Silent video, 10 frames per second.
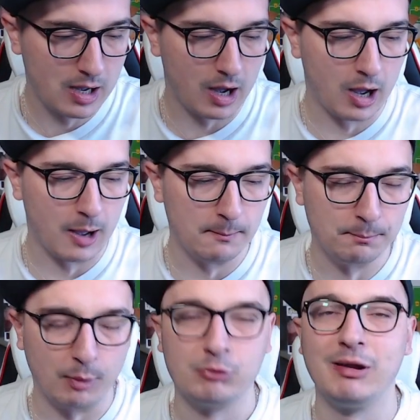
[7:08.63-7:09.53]
But
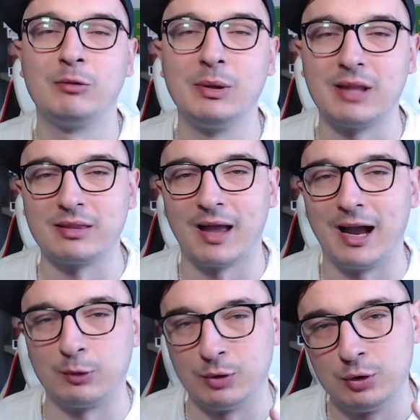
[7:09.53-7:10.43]
the reason we did that
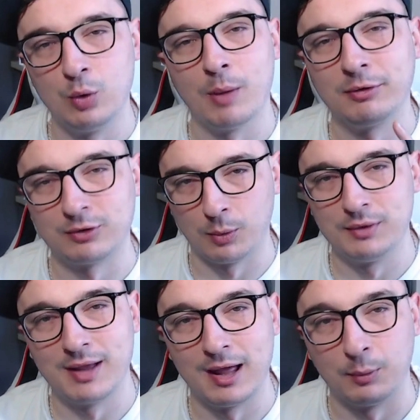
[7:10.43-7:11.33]
is we knew there were two
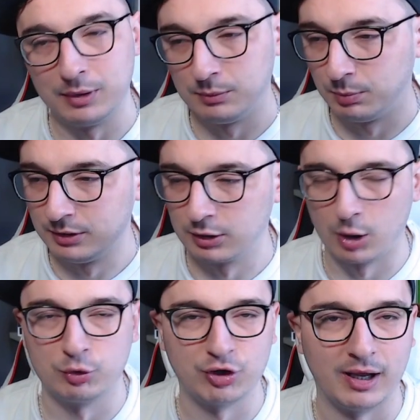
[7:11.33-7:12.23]
in there that we
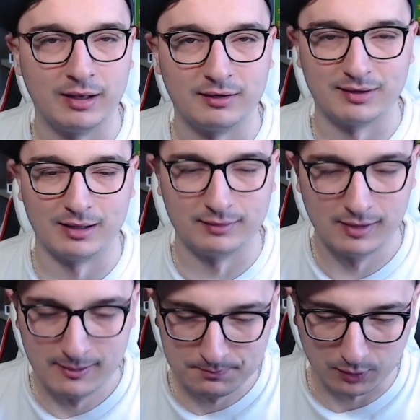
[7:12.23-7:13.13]
negotiated and said
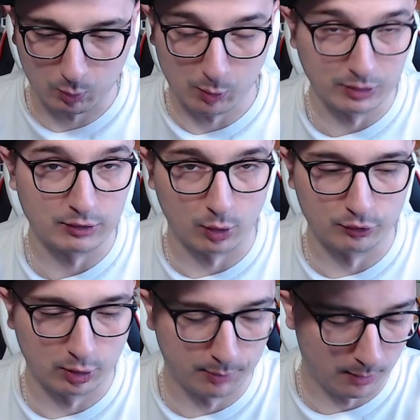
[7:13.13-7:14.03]
we wanted those
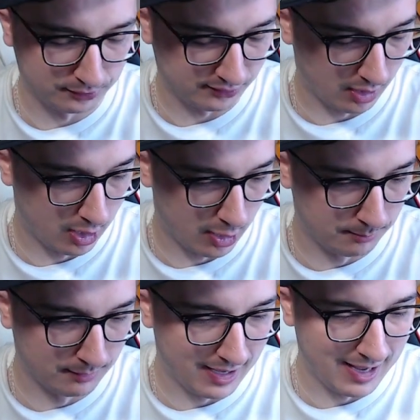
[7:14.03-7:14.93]
two pops,
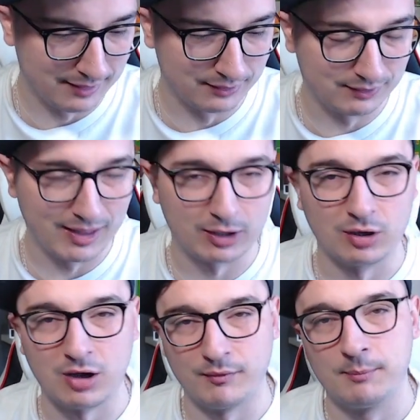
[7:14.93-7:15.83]
and they're going to
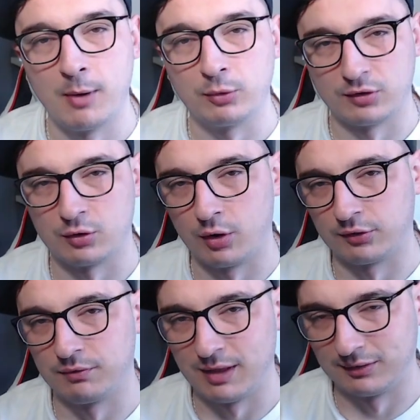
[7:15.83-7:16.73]
cover most of the cost
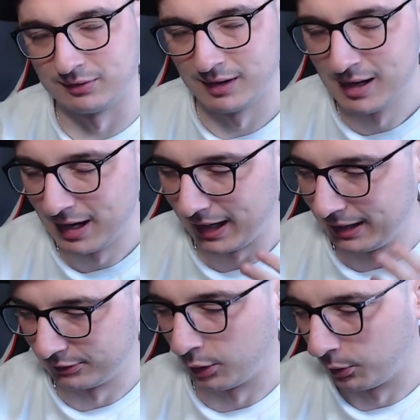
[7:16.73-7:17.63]
of this
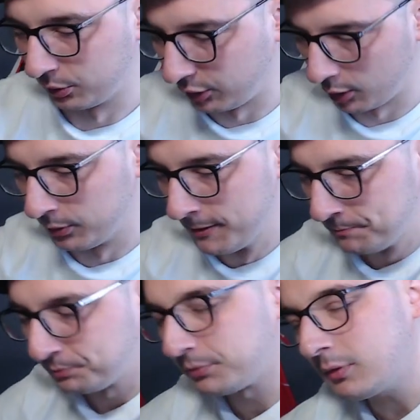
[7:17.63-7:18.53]
in total. So
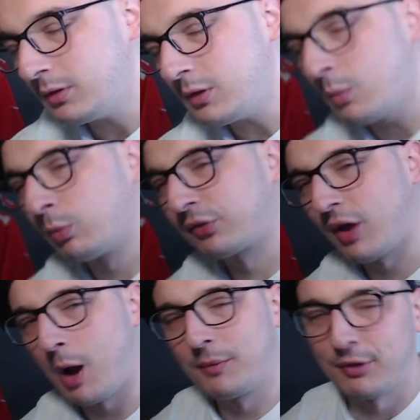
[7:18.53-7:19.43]
we'll
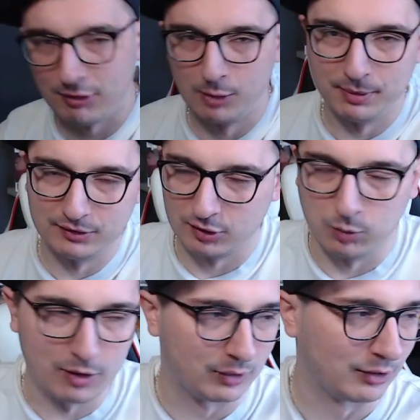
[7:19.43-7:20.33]
start with the Grail piece because
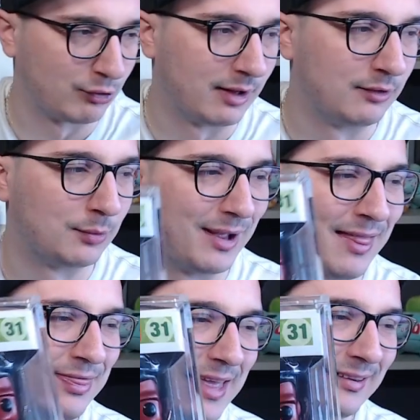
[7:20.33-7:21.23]
why not get straight into it.
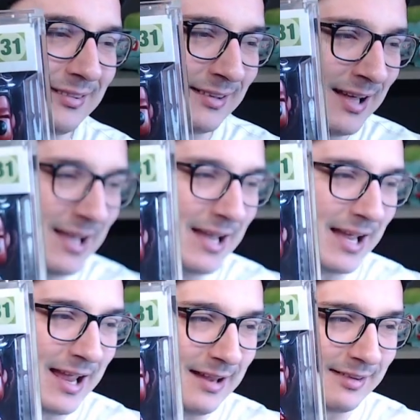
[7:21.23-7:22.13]
And this
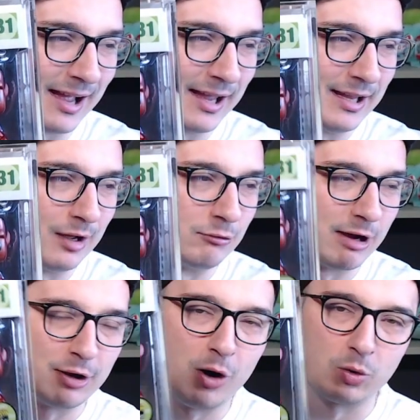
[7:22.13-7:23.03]
is a
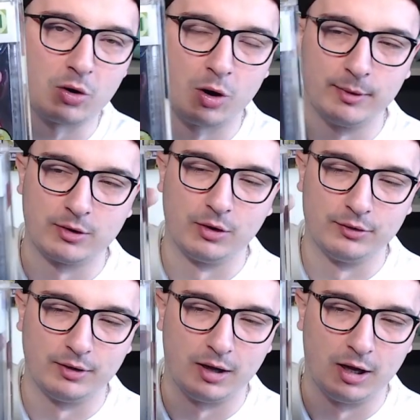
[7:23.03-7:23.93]
Red Hulk Comic
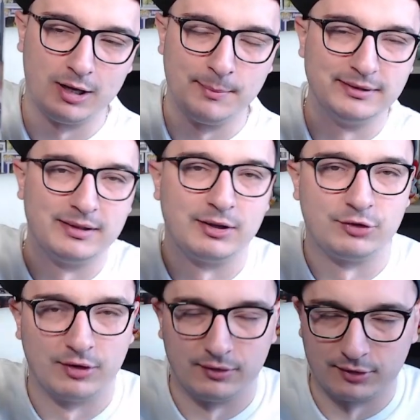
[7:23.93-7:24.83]
Con limited
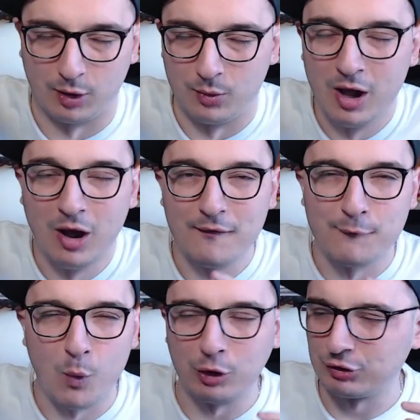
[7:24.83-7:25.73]
edition. So
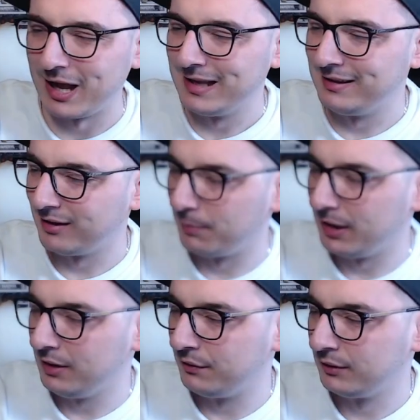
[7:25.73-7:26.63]
480, I
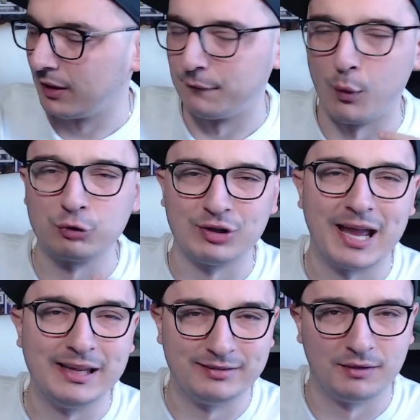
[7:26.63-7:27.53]
believe. Yeah,
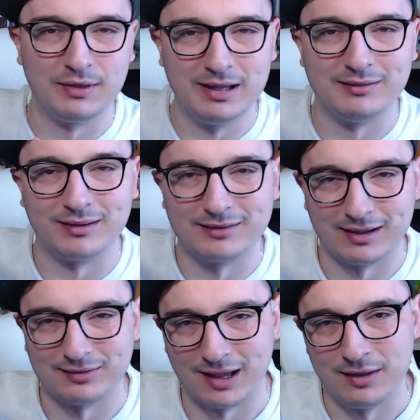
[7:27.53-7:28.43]
480 of these
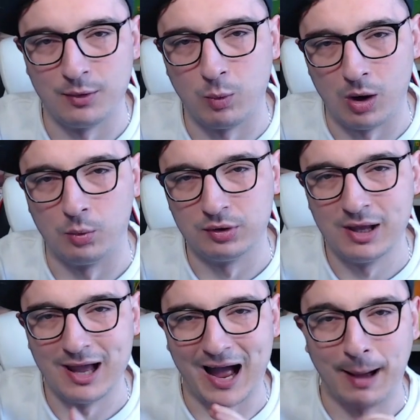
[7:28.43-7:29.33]
exist in the world
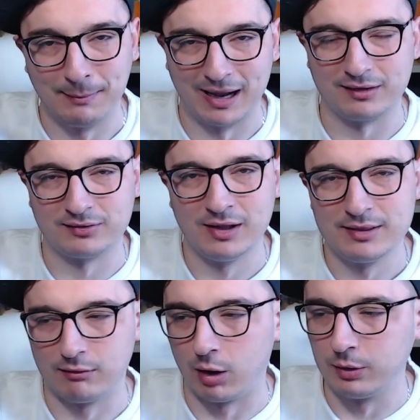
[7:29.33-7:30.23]
at max.
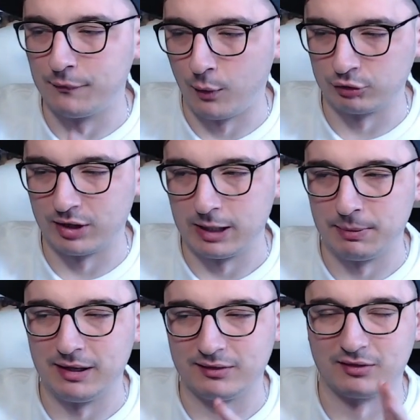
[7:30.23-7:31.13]
There are only 480
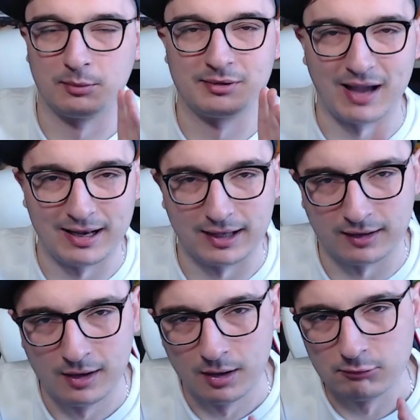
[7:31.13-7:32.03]
pieces. It's a metallic
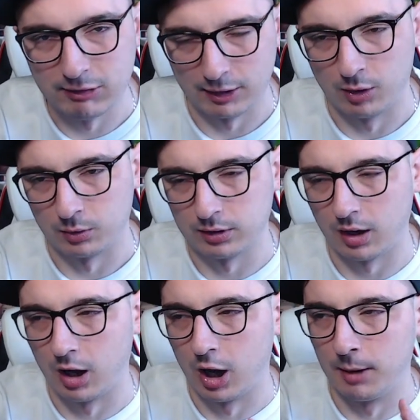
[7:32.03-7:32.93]
Red Hulk.
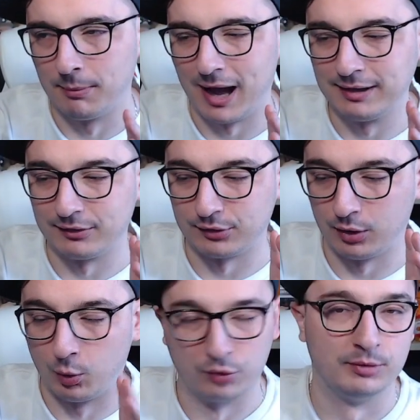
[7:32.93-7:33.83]
And it's
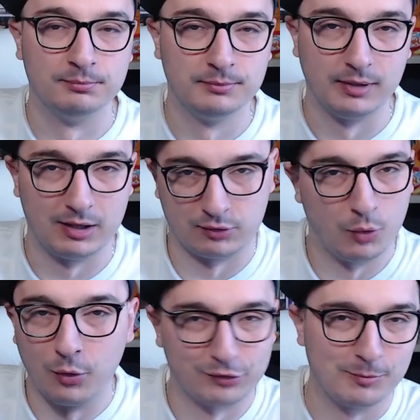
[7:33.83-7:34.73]
awesome. It's an
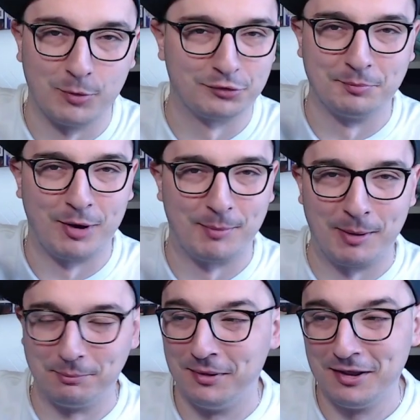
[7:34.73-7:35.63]
awesome pop.
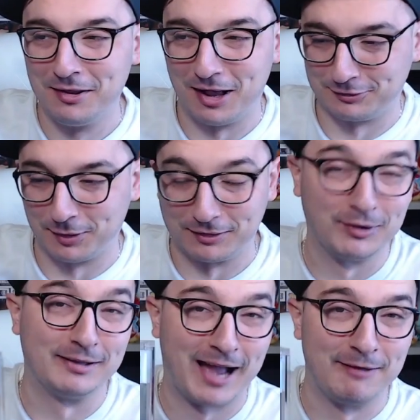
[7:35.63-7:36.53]
I'm so
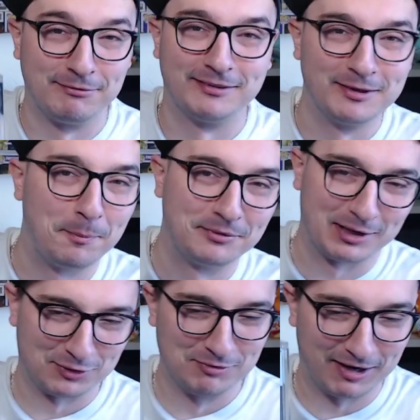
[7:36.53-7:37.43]
excited to have this in our
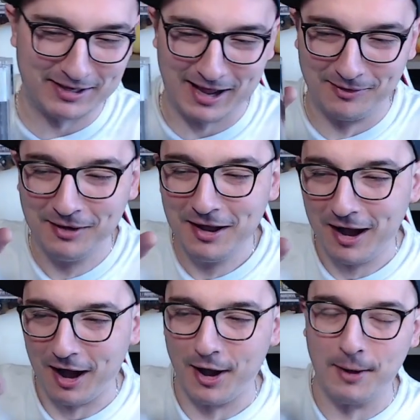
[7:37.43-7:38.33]
possession right now.
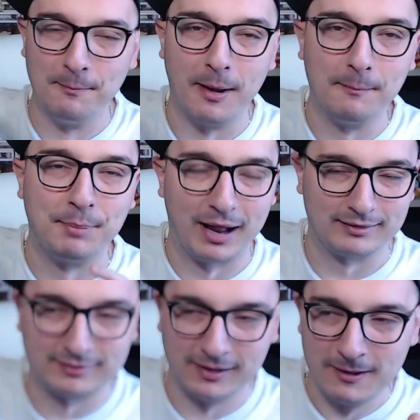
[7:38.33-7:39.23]

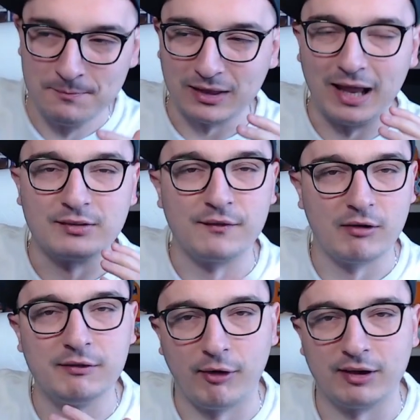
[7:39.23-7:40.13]
But it's a
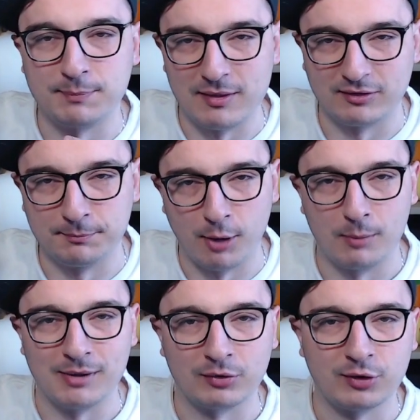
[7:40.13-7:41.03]
very expensive
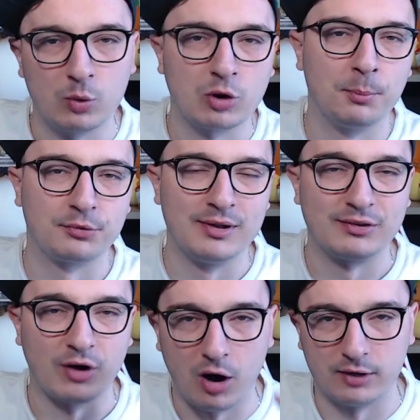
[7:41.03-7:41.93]
pop. Now, sold comps on this
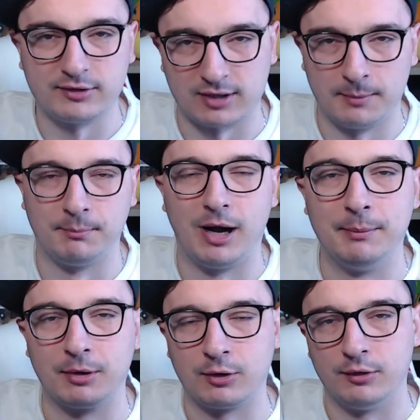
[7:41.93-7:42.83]
are hard to come by
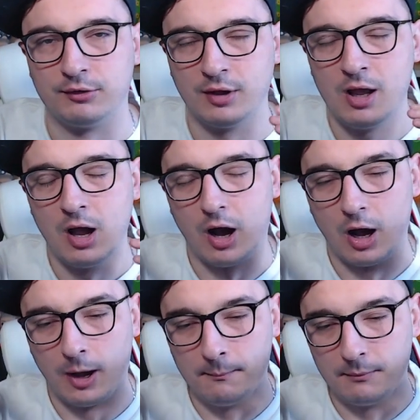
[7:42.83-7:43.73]
because
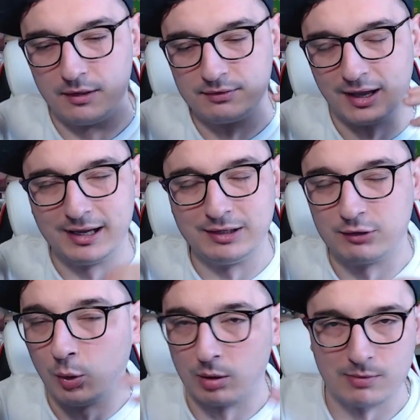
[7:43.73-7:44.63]
they
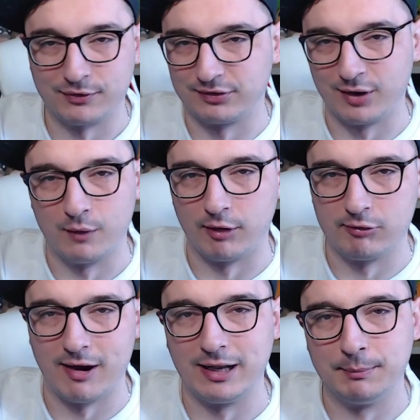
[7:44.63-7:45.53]
don't come up for sale very
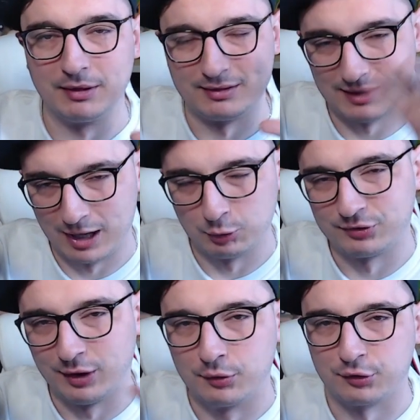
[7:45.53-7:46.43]
rarely. But you'll
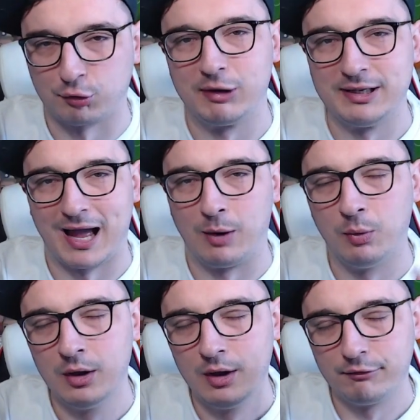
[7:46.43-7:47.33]
see it on screen
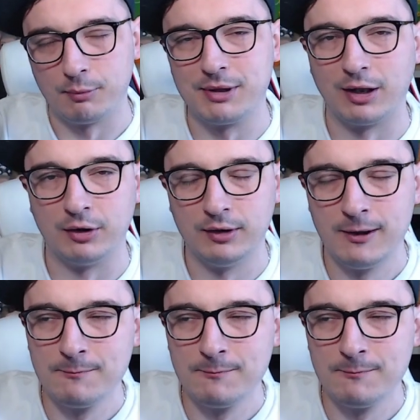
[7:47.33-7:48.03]
now from Yellen.